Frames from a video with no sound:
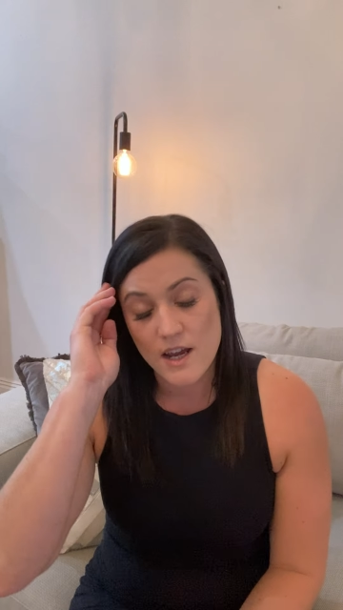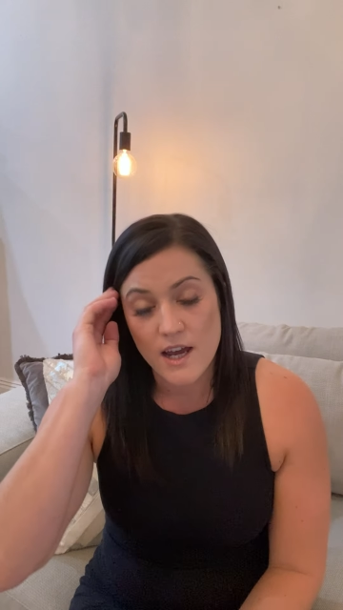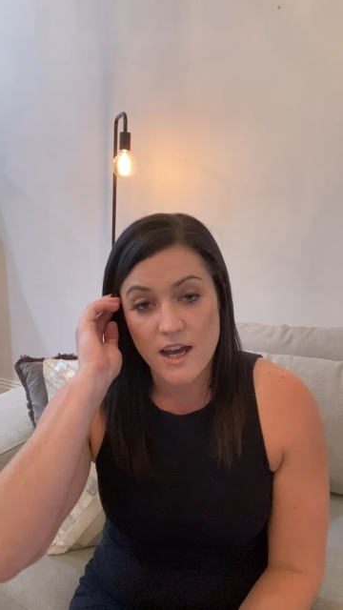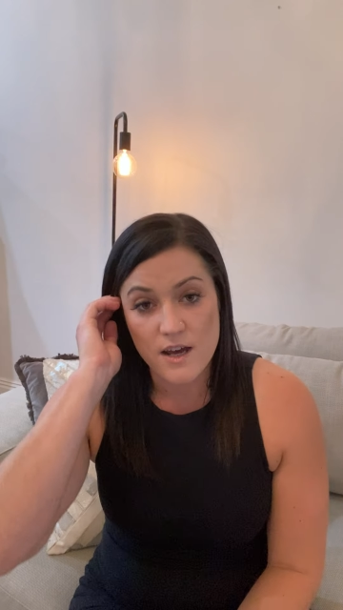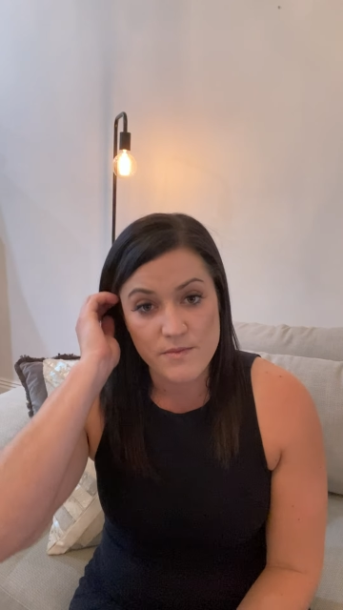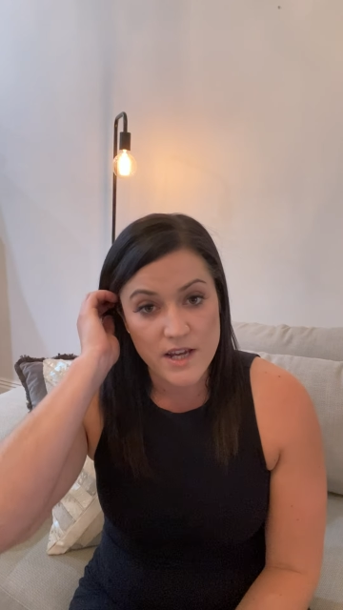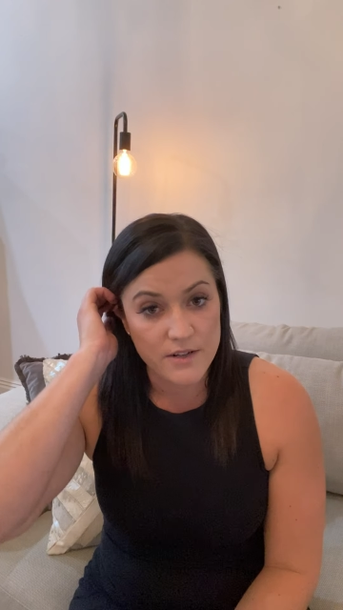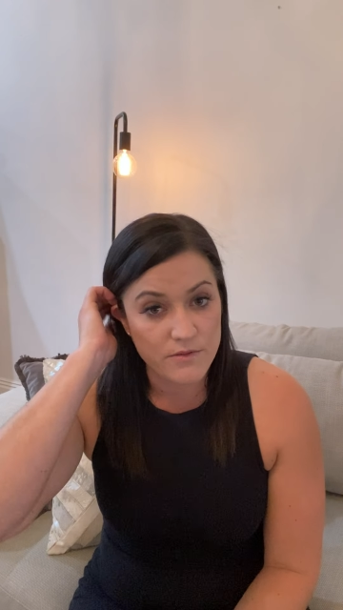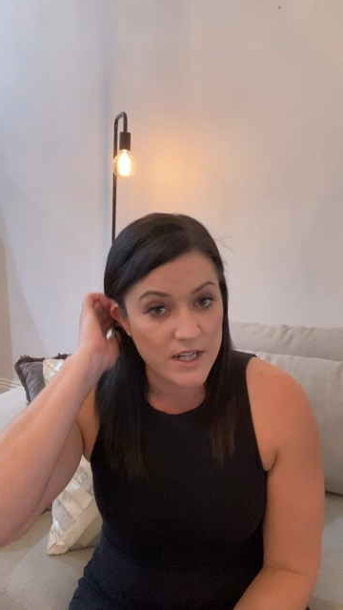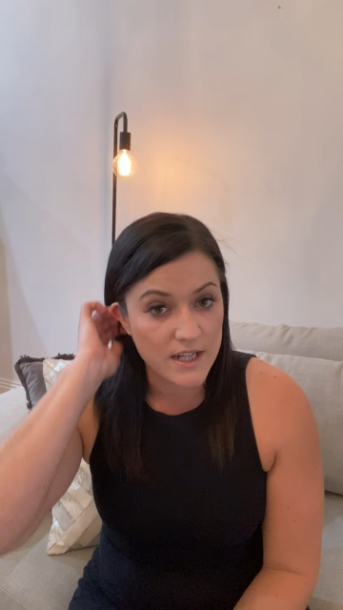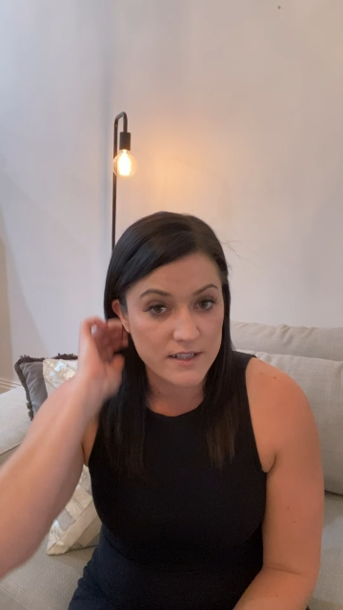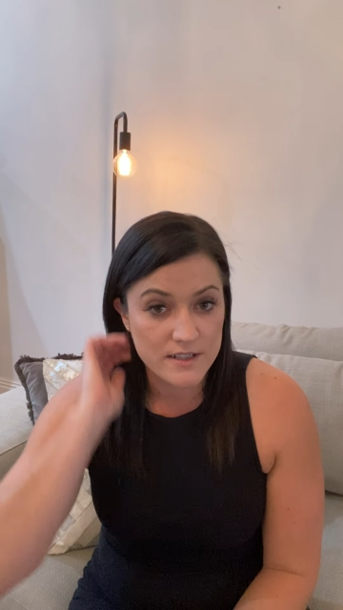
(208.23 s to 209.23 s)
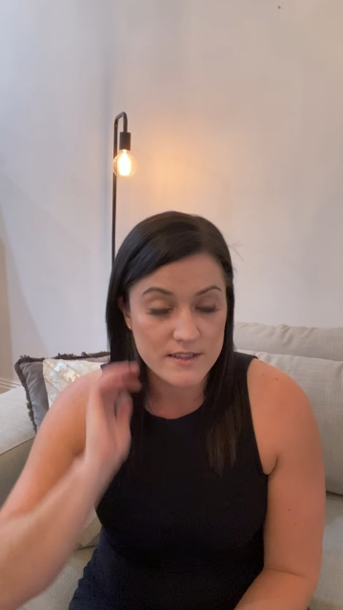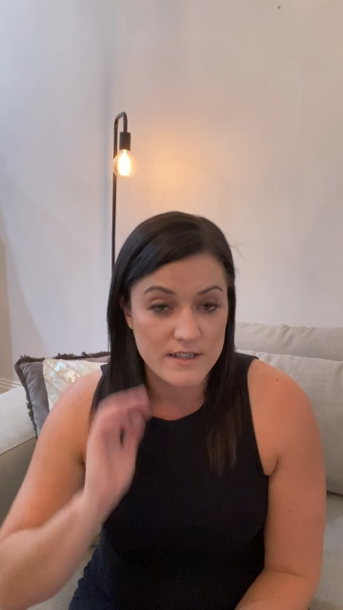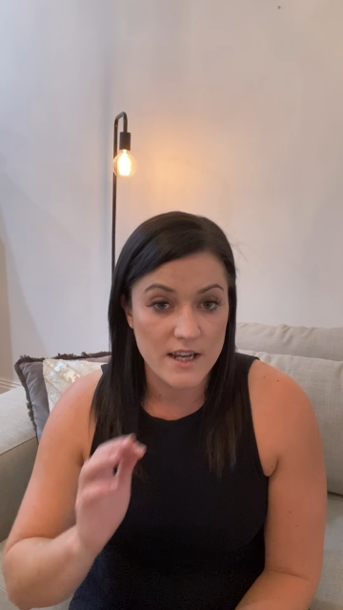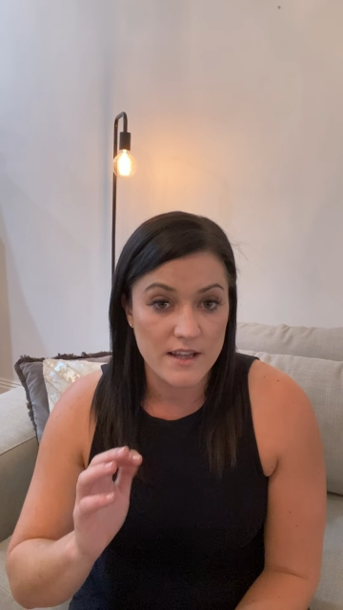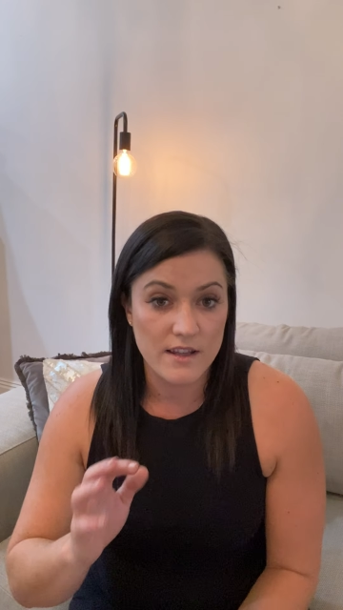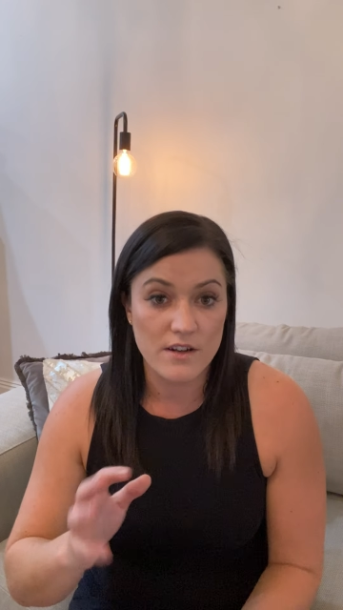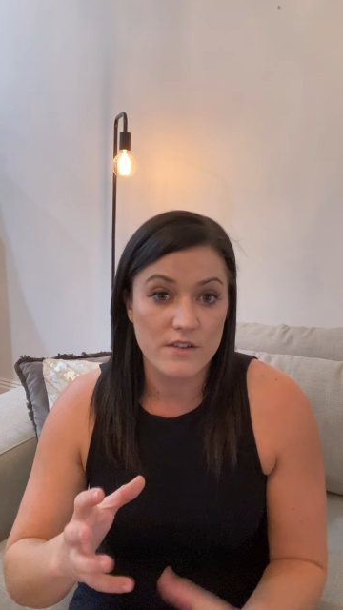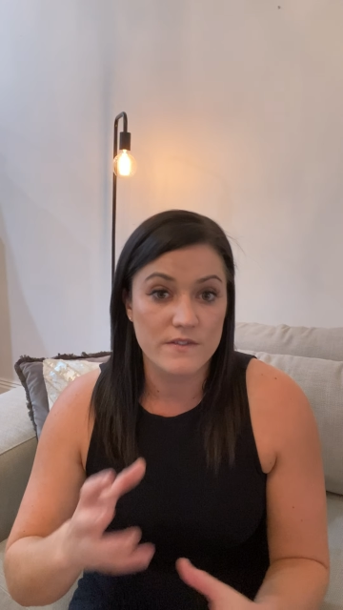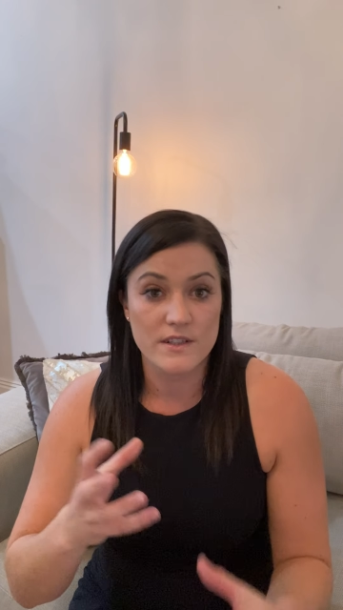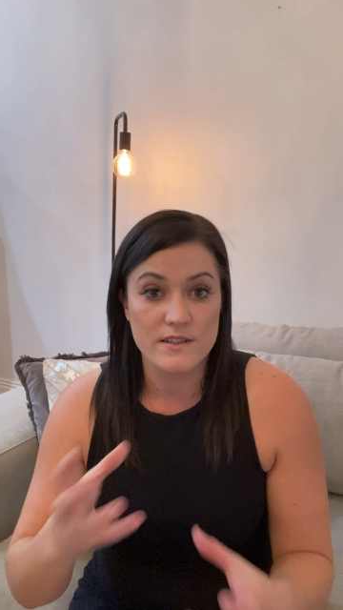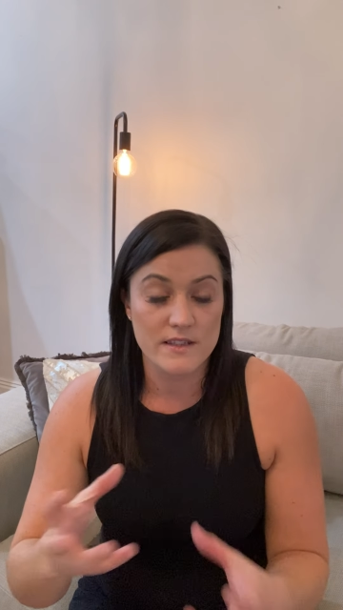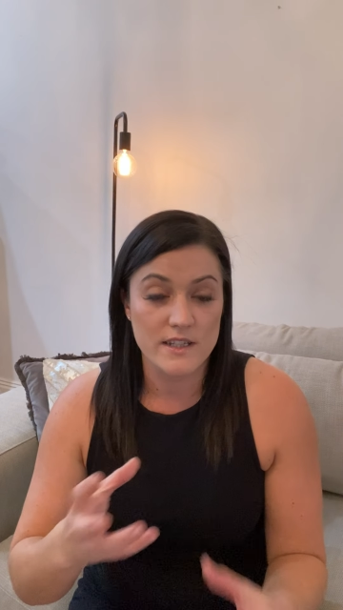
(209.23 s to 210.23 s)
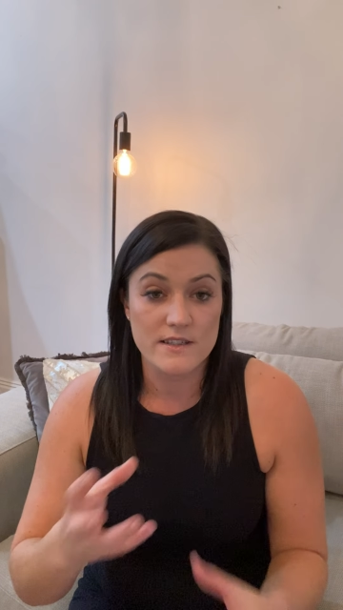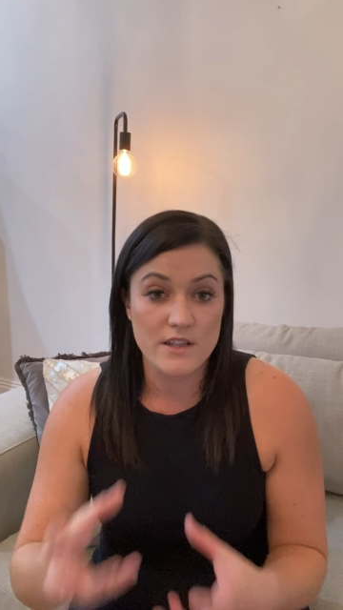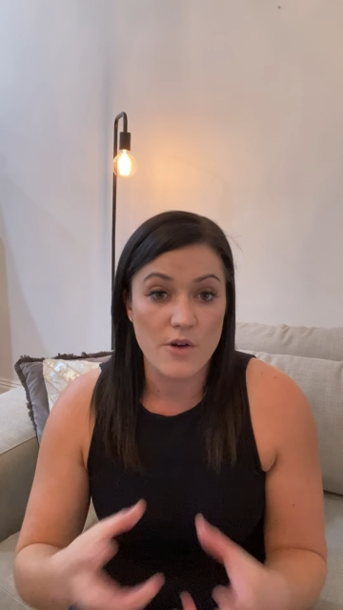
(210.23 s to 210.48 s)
And we understand that obviously it's